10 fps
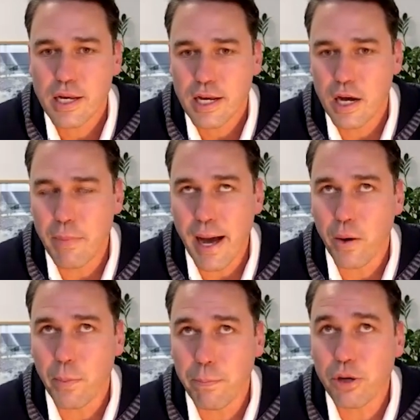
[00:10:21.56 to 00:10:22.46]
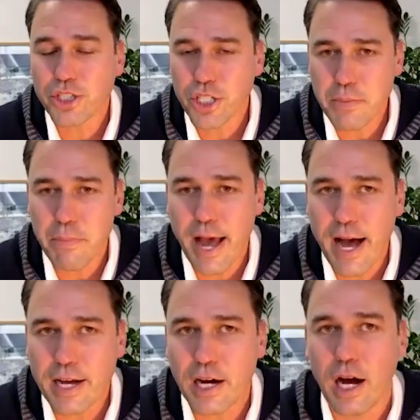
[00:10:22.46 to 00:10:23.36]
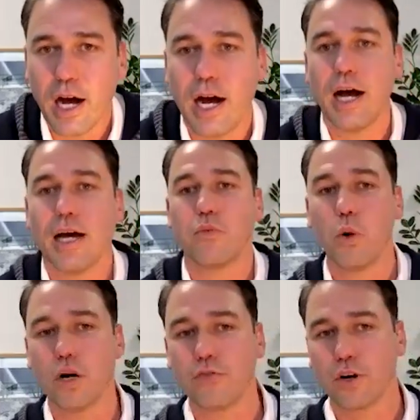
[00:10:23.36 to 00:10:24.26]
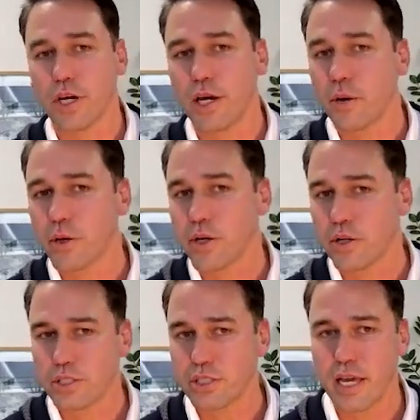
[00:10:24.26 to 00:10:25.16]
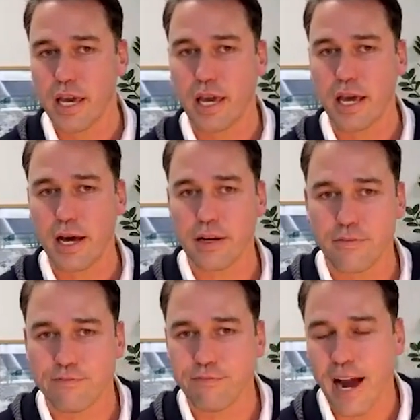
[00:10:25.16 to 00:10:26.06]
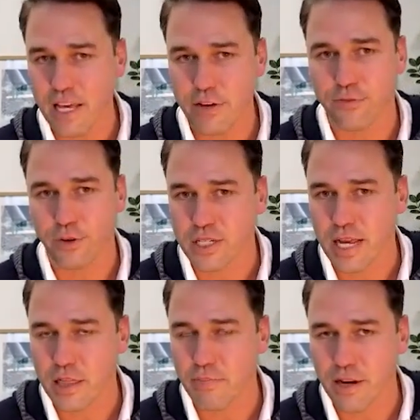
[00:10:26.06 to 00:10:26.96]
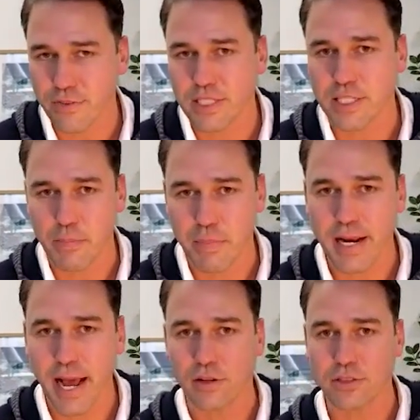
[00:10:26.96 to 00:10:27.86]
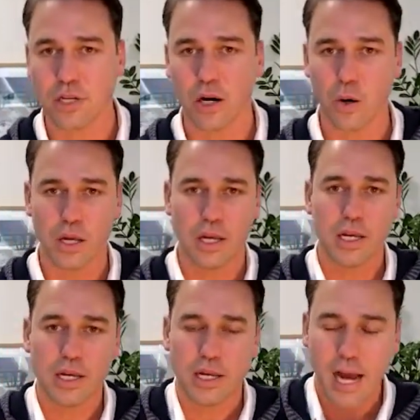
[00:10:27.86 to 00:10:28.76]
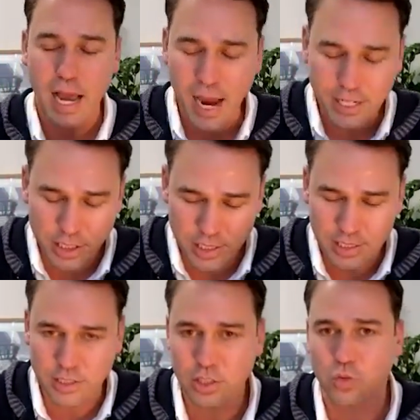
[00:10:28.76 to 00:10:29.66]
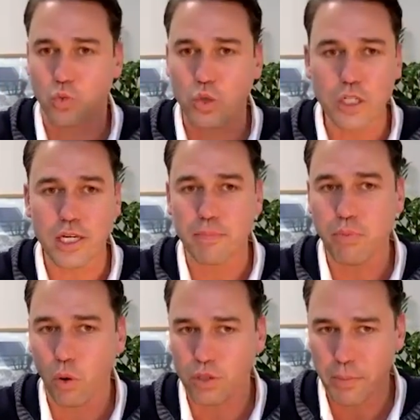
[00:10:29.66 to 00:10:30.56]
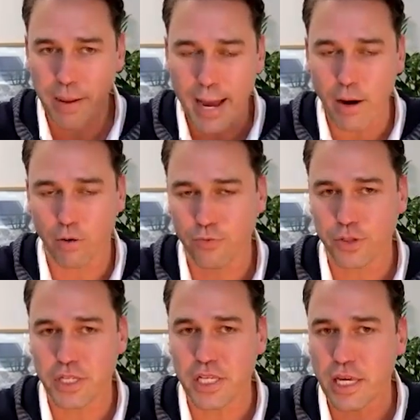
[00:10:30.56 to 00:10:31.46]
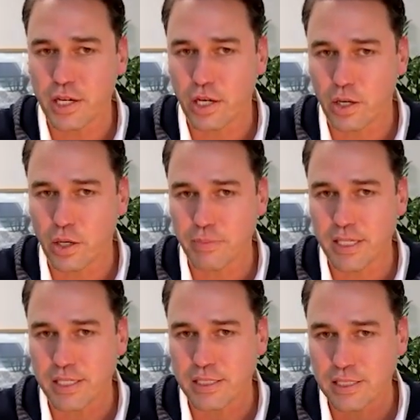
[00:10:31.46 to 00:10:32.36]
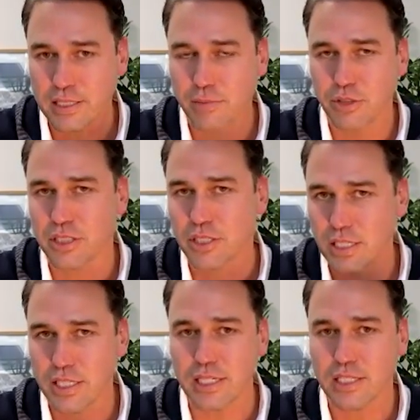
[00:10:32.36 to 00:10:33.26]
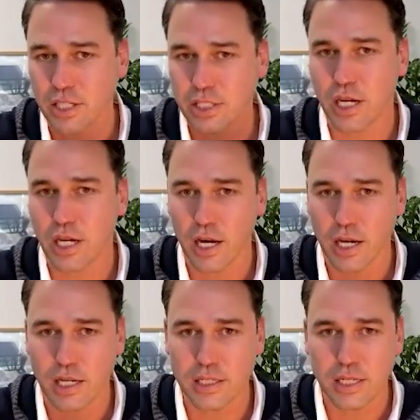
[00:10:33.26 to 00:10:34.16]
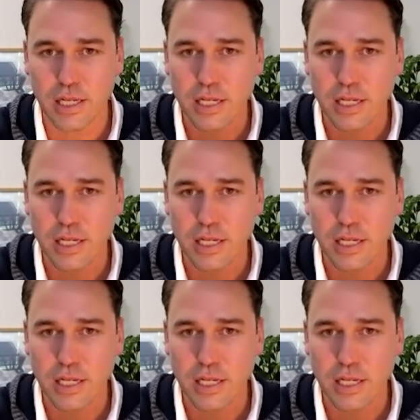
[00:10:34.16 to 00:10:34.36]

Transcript: about pushing back on one of our carriers and fighting for a death benefit to get paid out. So I just think this is really important and powerful to hear, because this subject doesn't get touched on